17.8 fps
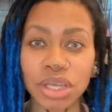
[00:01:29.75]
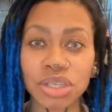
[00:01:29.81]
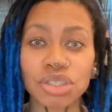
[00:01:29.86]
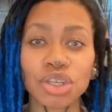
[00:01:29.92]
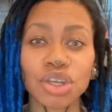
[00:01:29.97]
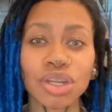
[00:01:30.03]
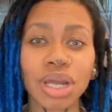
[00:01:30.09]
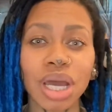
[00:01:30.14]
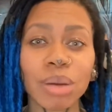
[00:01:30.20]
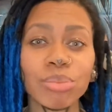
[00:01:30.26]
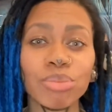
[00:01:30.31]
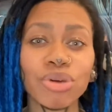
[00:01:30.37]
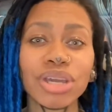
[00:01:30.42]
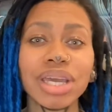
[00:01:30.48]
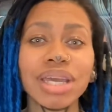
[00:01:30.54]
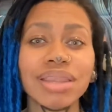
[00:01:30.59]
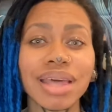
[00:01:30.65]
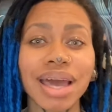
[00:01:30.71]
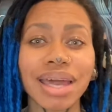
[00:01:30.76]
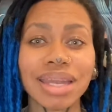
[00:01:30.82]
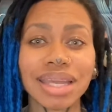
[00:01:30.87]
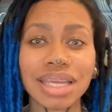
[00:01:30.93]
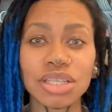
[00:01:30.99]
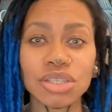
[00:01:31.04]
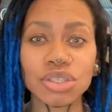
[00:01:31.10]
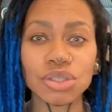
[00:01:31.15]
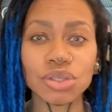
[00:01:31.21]
So you're not bringing that
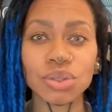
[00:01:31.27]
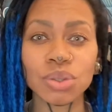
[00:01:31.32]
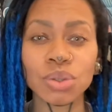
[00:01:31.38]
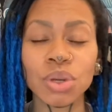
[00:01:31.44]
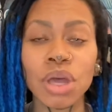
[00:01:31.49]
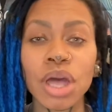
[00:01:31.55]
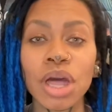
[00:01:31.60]
into